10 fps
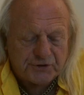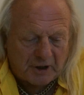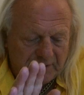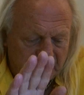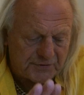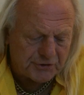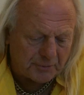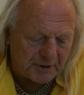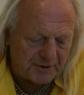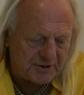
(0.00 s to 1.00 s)
I'll have to
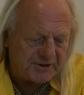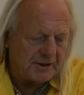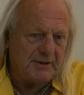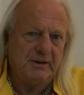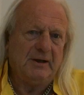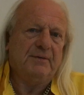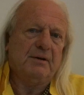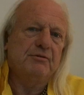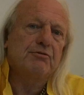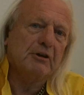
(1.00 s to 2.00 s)
stop there just a second. I
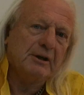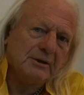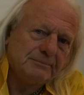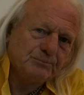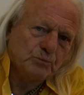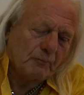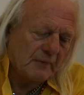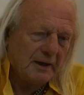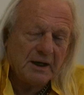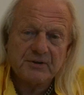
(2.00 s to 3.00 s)
have to drink.
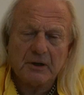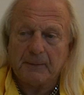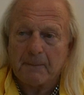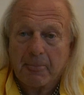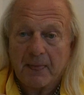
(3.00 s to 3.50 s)
How's it going?